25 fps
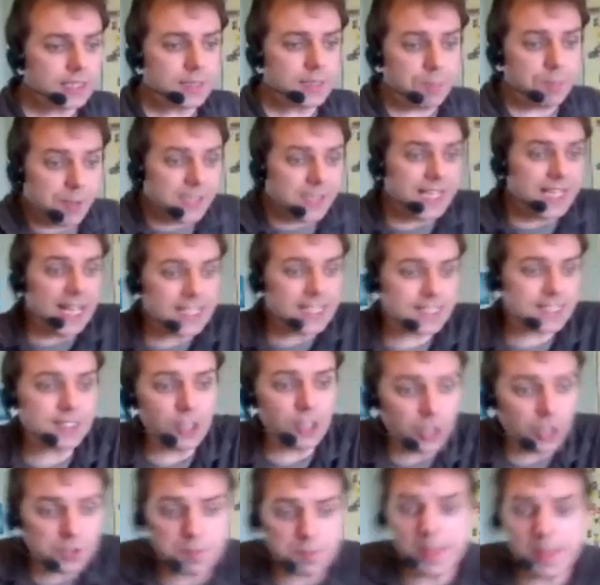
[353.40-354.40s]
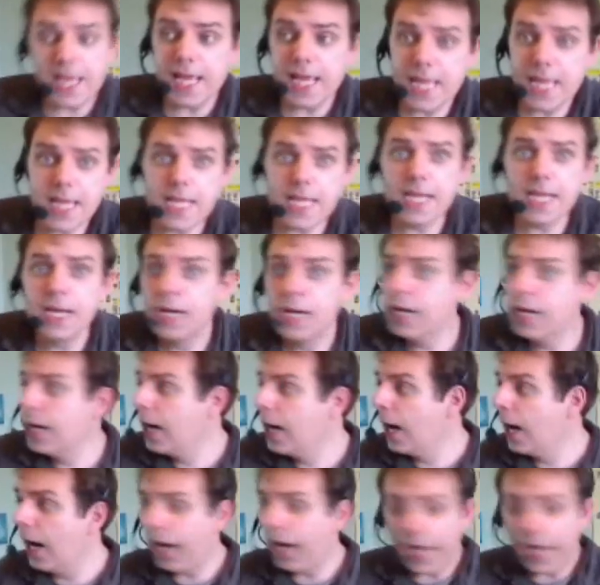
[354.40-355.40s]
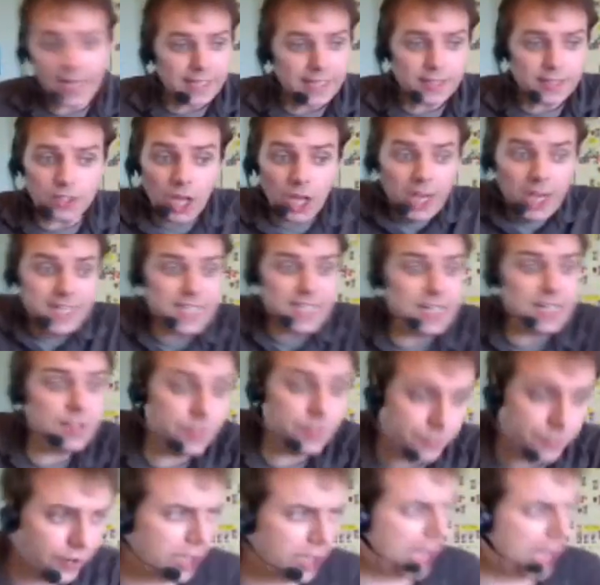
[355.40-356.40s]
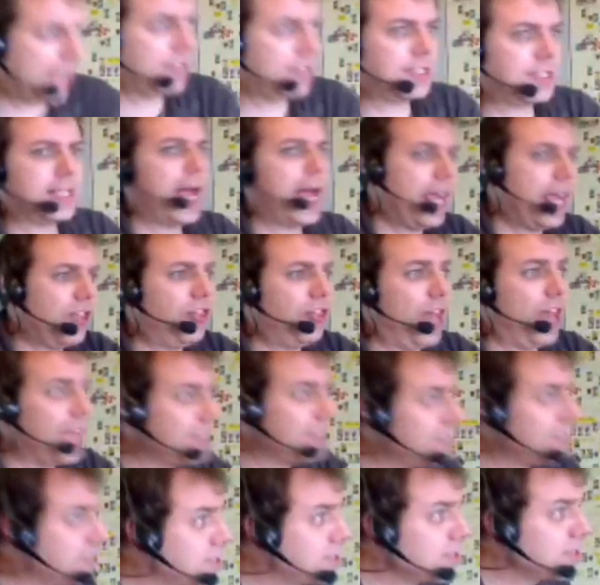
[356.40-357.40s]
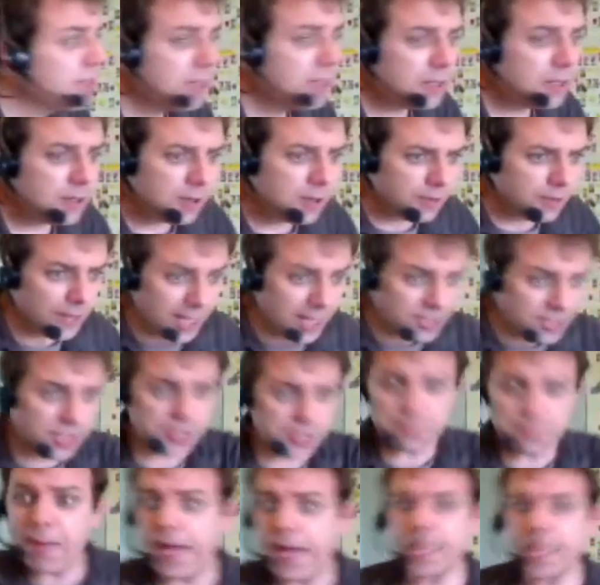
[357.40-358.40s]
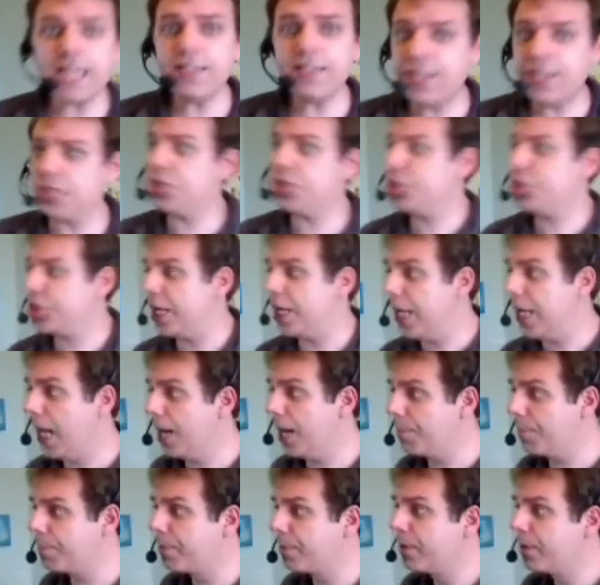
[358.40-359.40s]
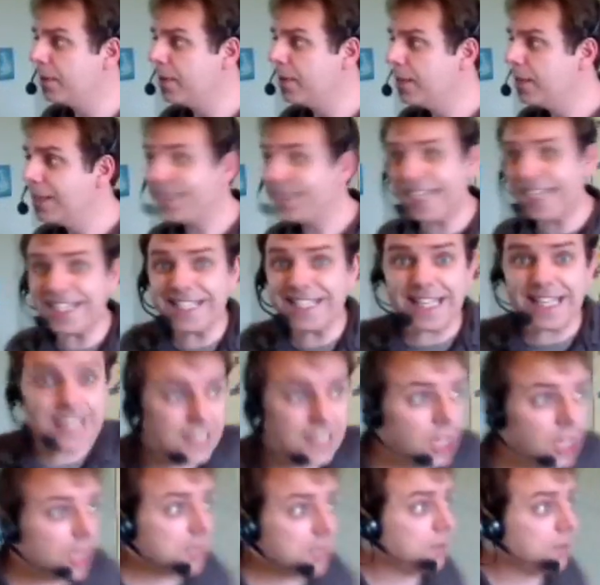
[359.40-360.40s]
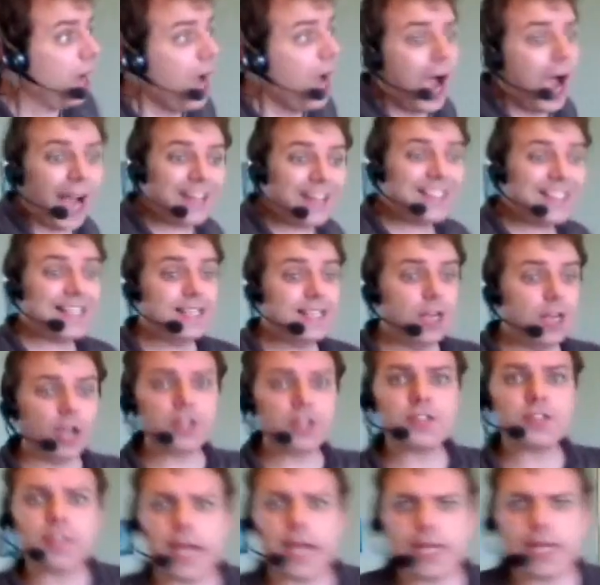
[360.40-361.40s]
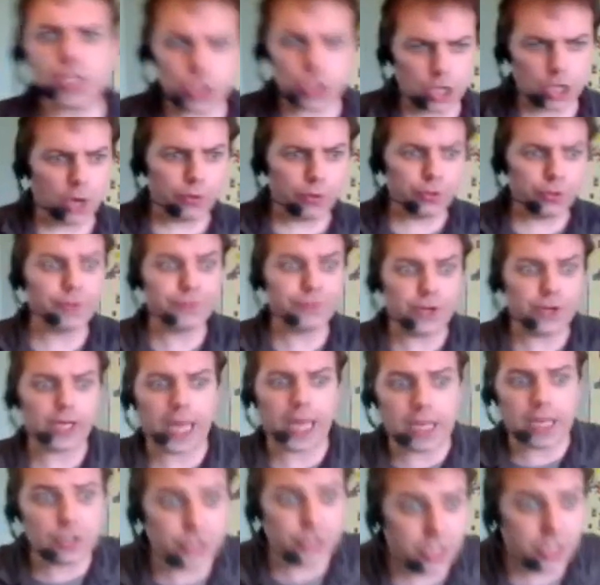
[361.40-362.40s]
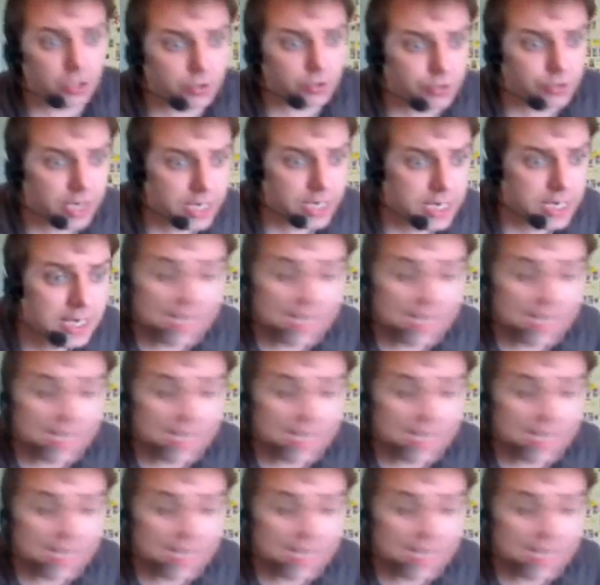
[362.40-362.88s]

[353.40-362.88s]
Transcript: but that's not me! I didn't fucking say this! They're just making this shit up! This is not... I did not say stone the fucking children!